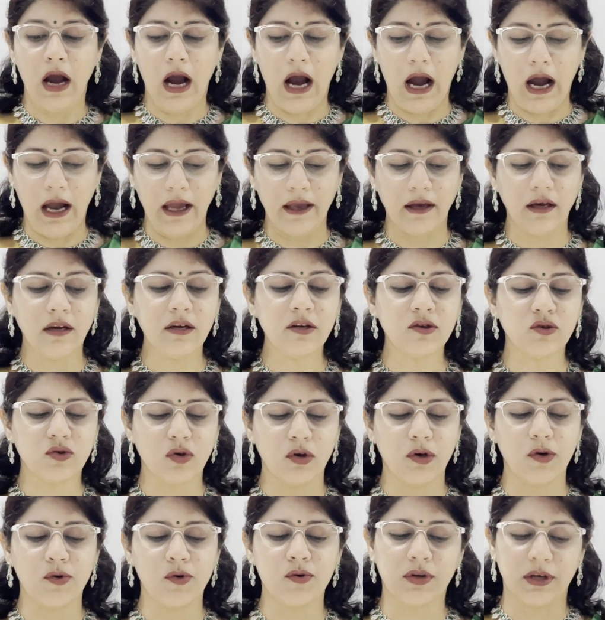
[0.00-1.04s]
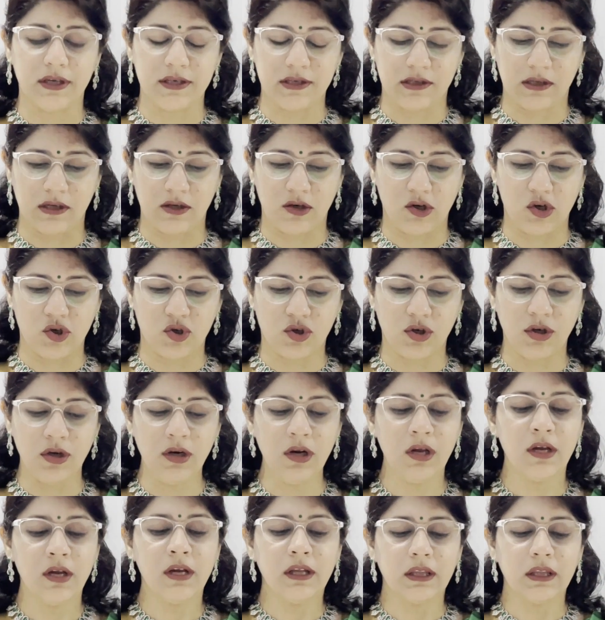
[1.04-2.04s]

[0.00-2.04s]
Higher solute concentration